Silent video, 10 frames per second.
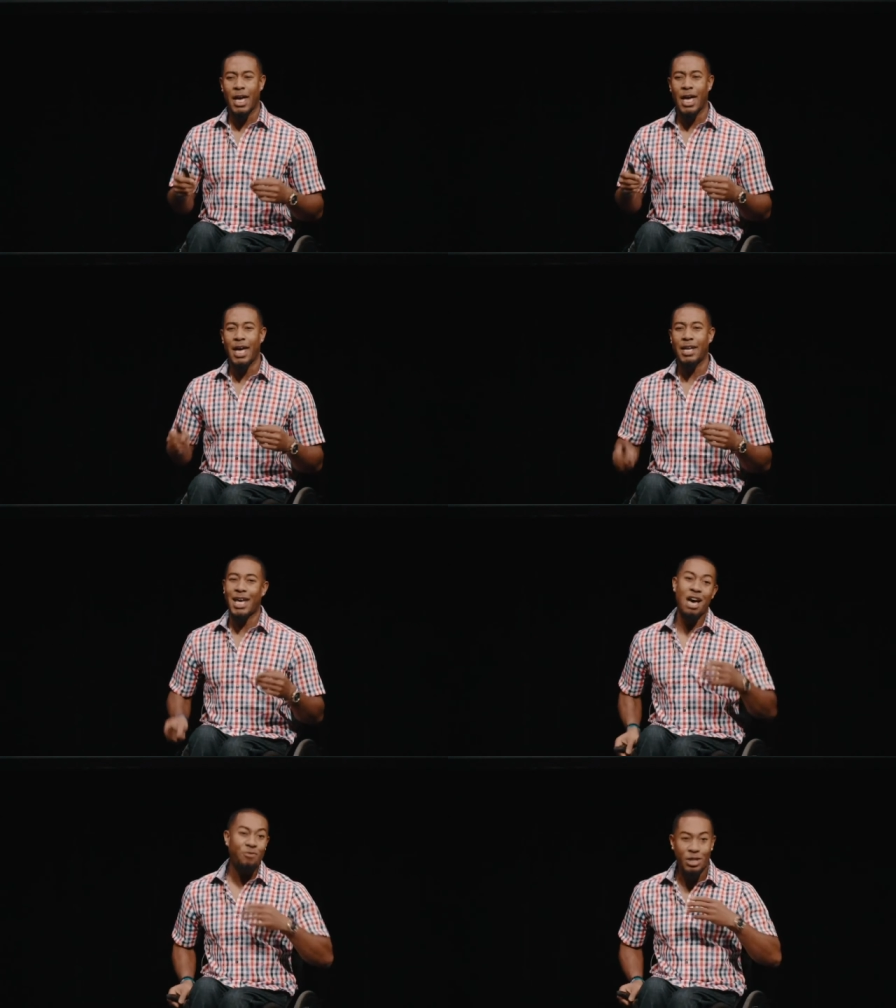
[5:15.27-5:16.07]

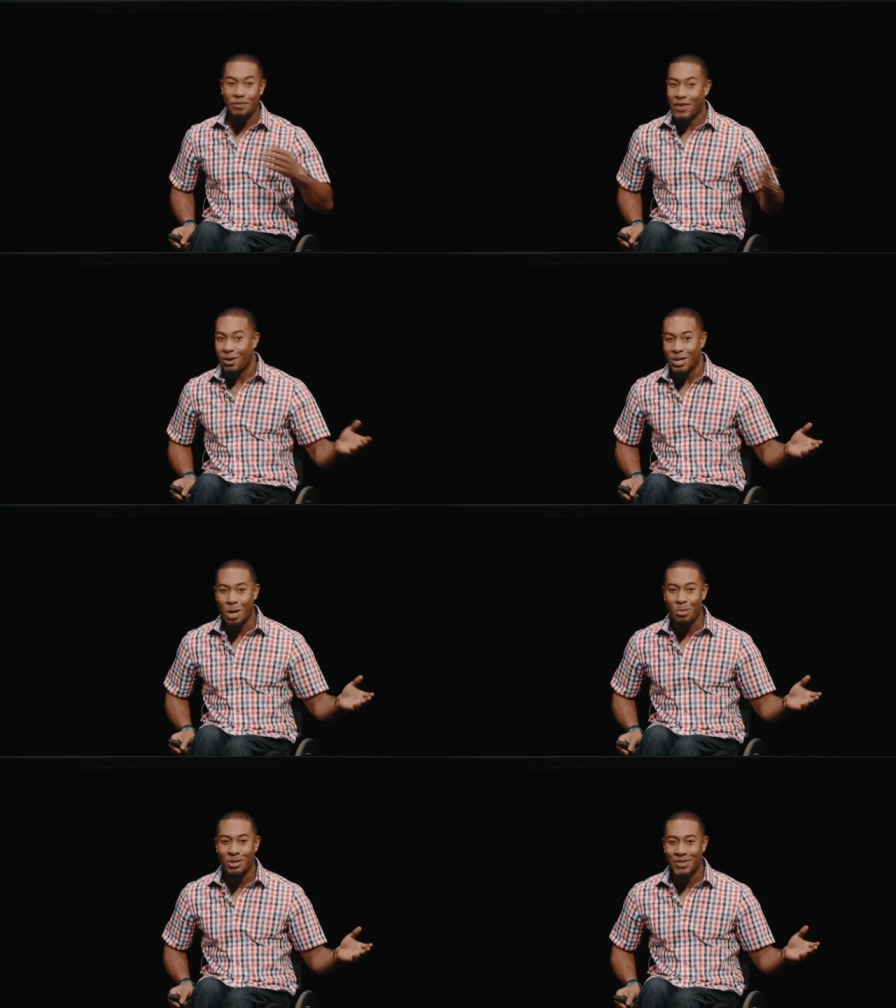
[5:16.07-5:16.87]
And after I devoured a
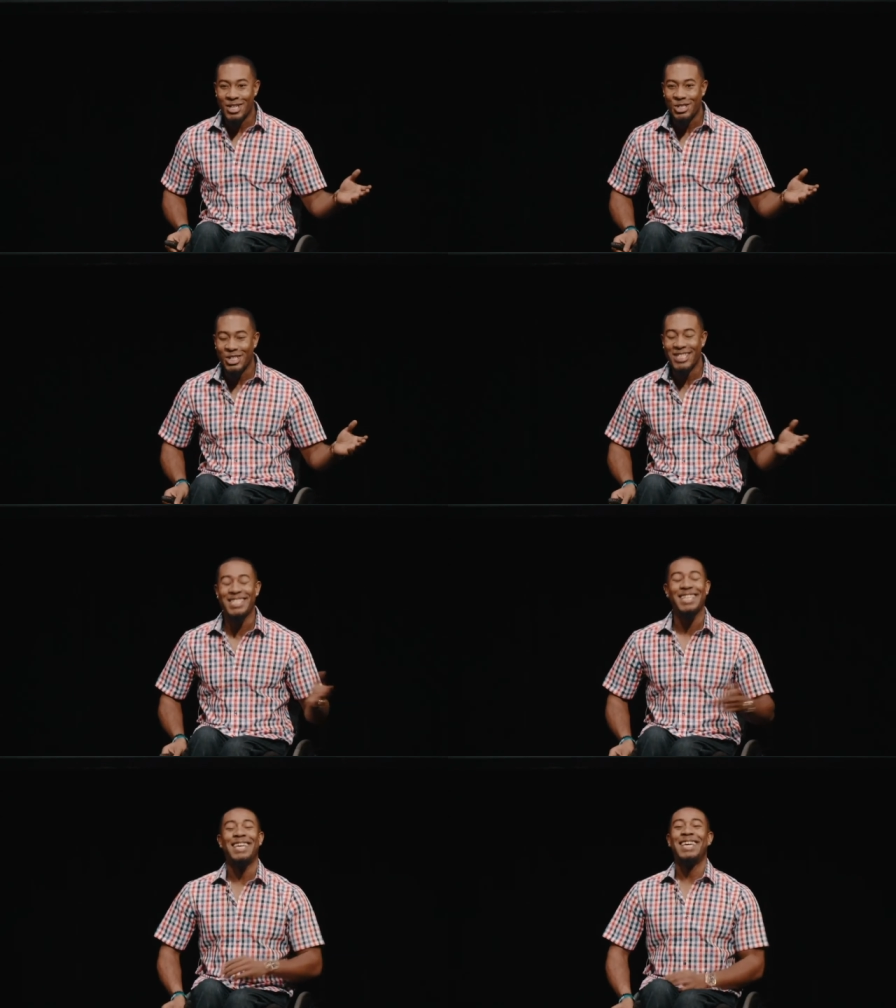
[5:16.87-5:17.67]
couple of
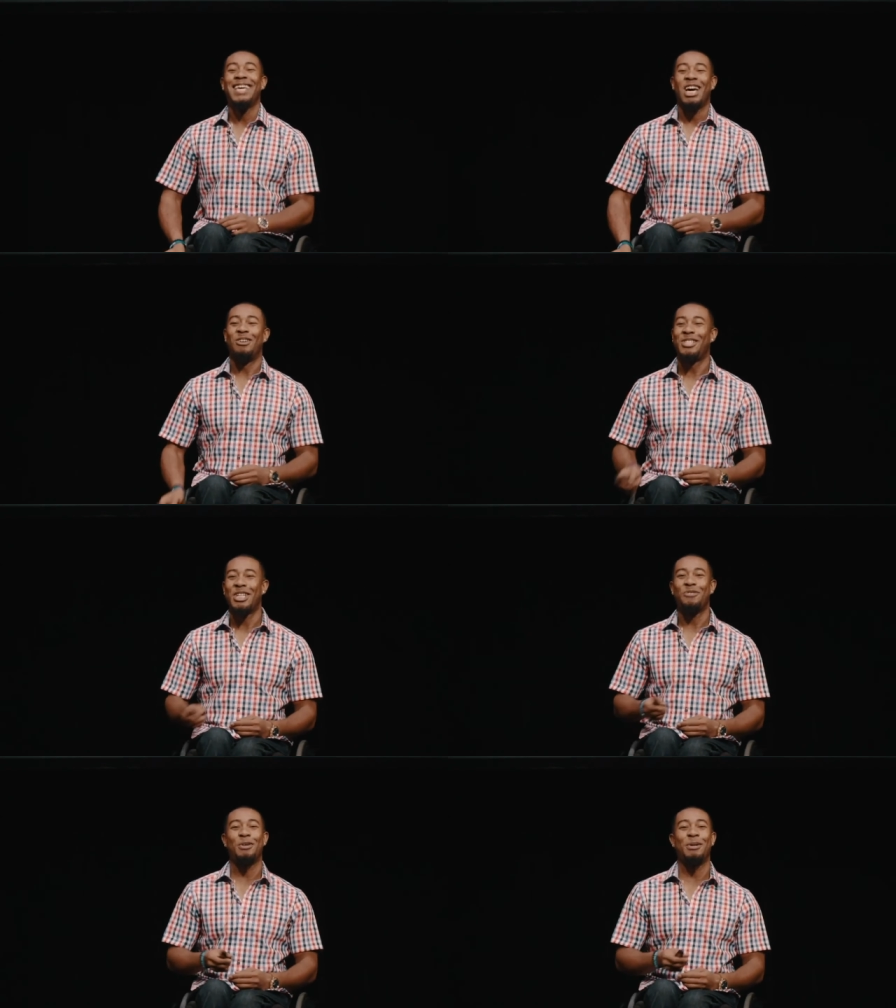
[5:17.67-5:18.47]
lunches, I was
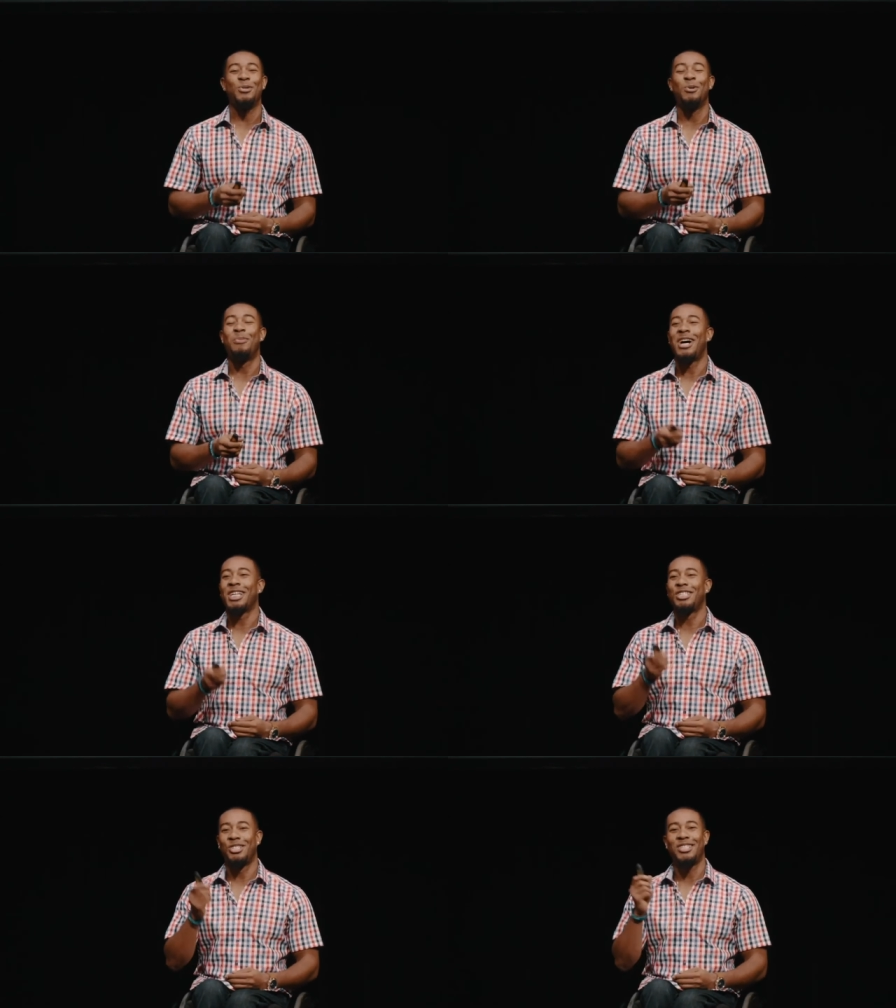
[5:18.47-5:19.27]
sitting in front of my
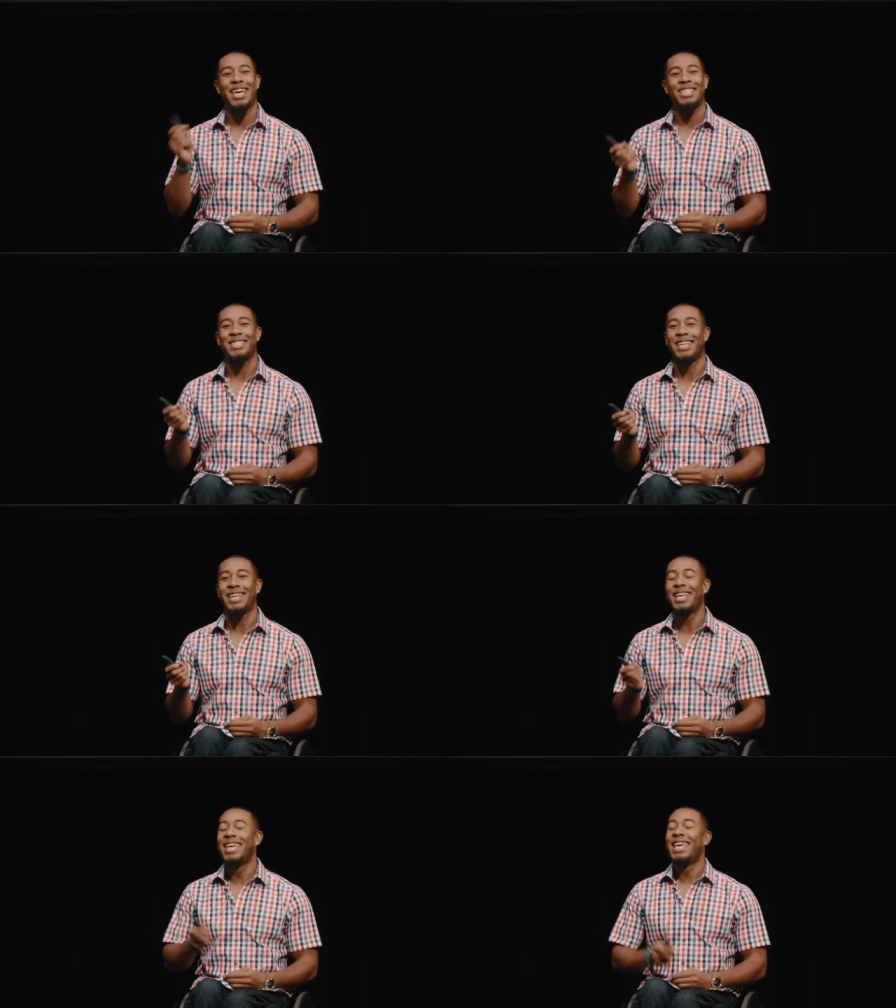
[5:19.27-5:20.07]
toolbox, just
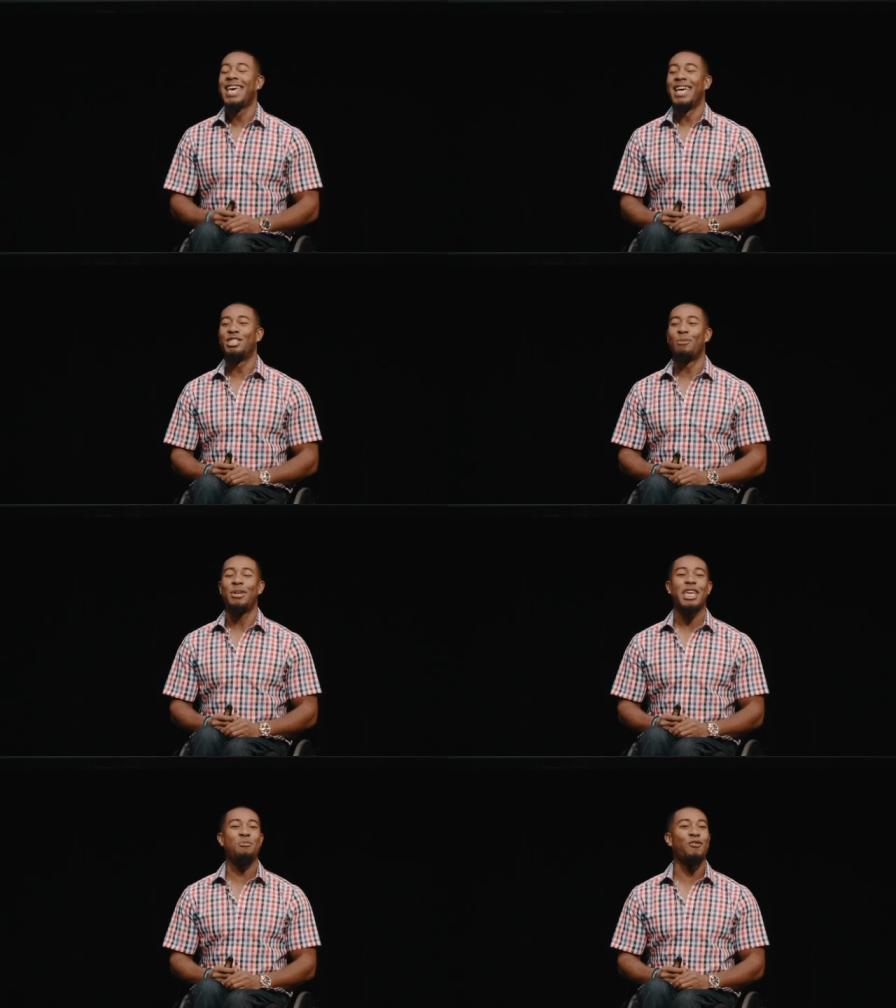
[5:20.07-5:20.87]
texting, and
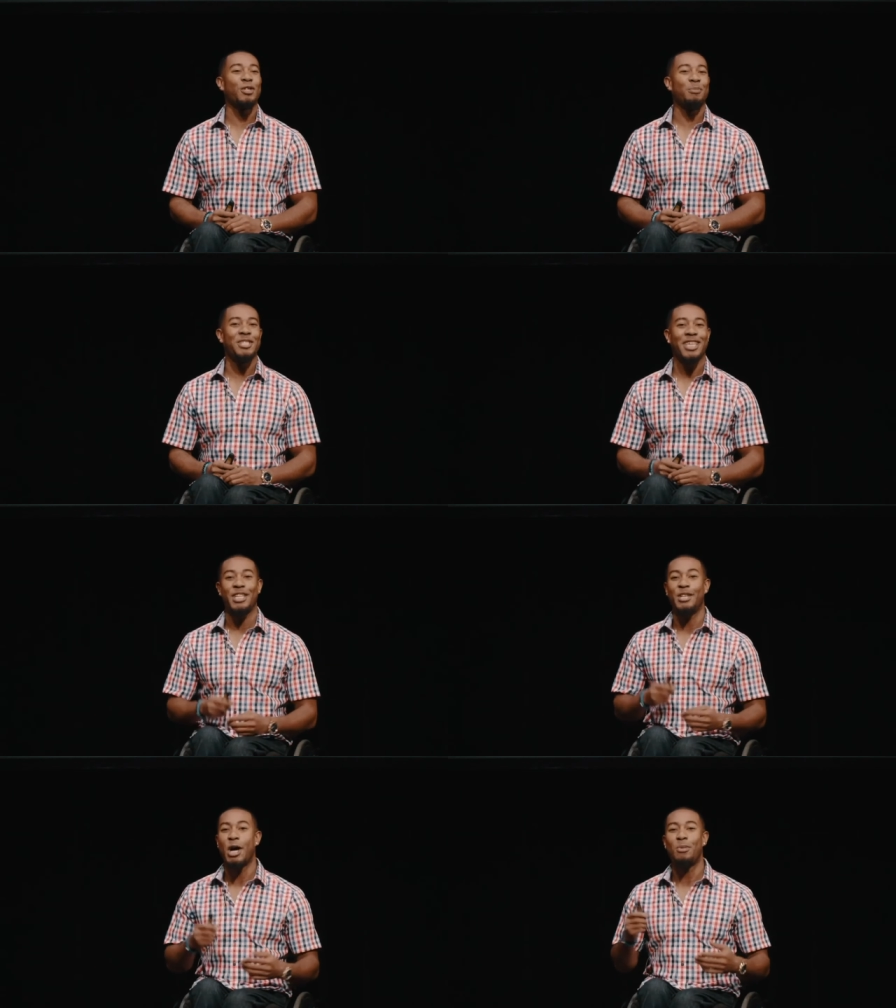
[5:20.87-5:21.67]
somebody came over to me and said,
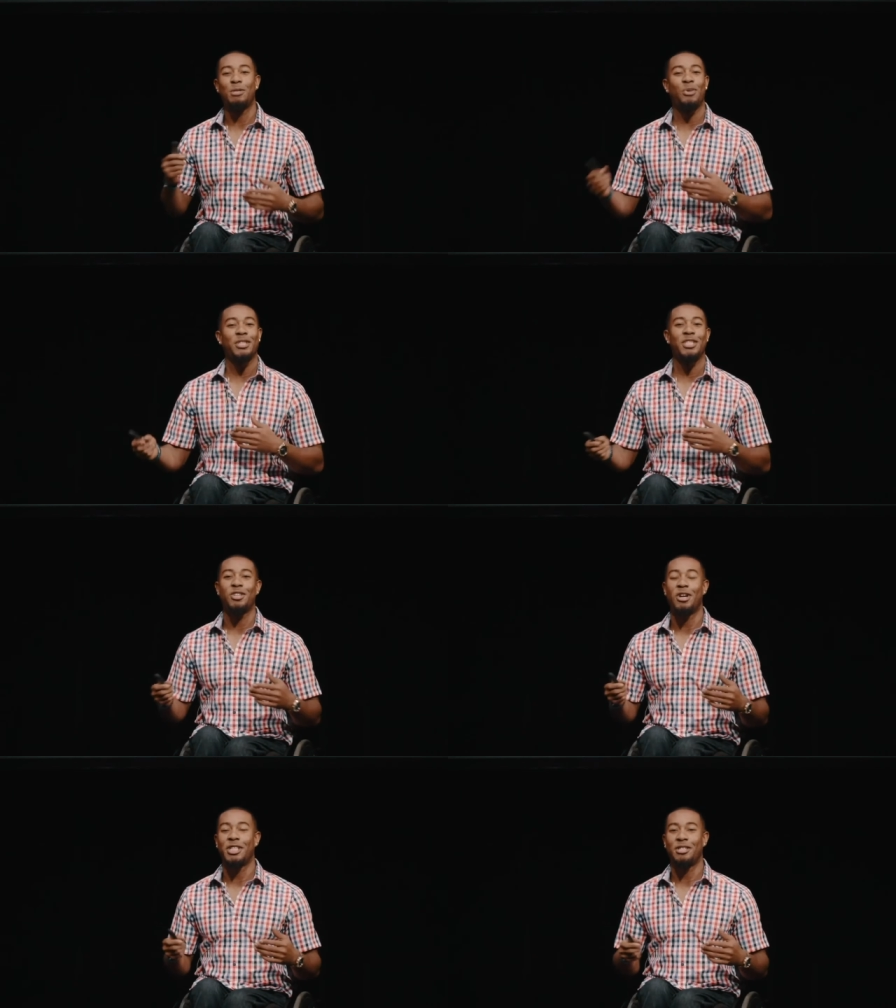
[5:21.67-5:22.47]
"Can you help us bring
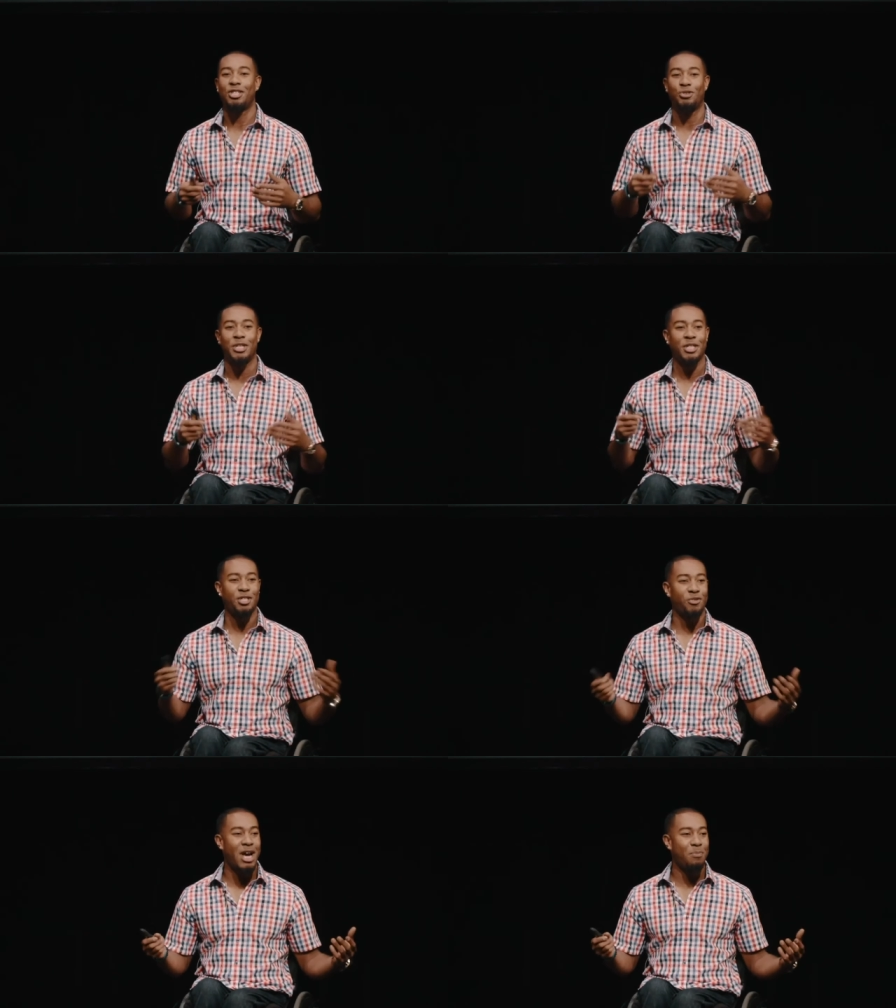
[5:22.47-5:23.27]
these cars down the street to the
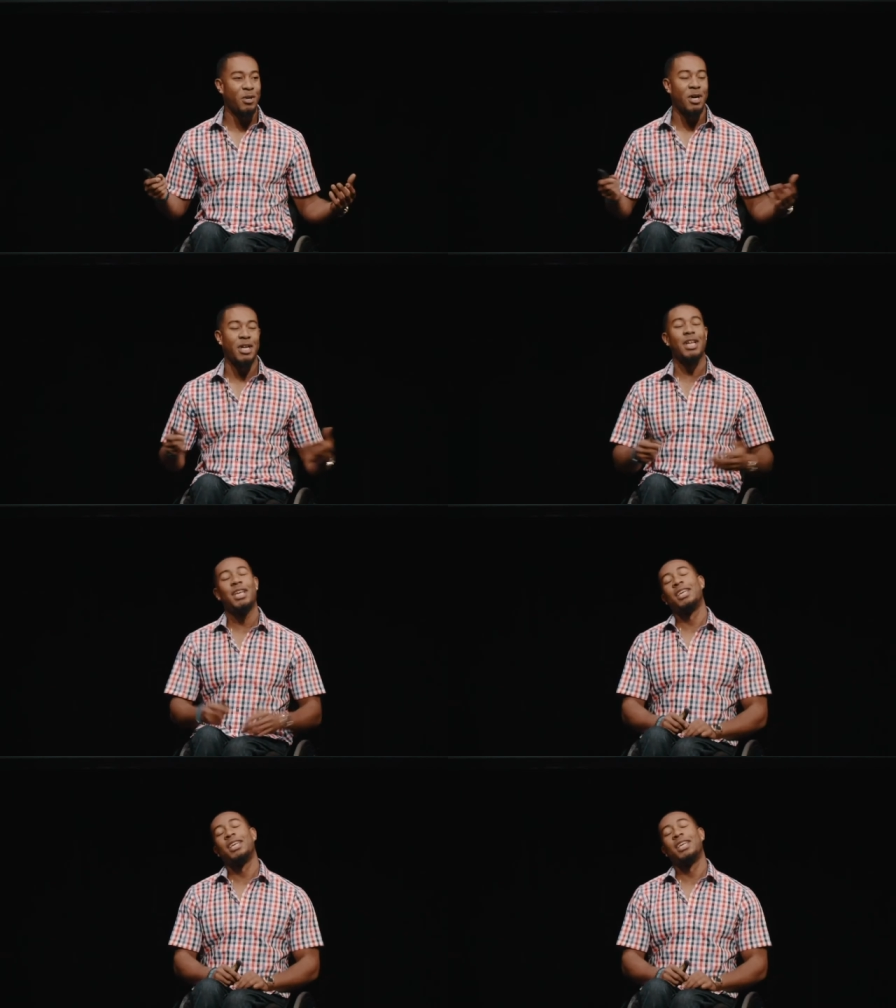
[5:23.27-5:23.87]
scrapyard?"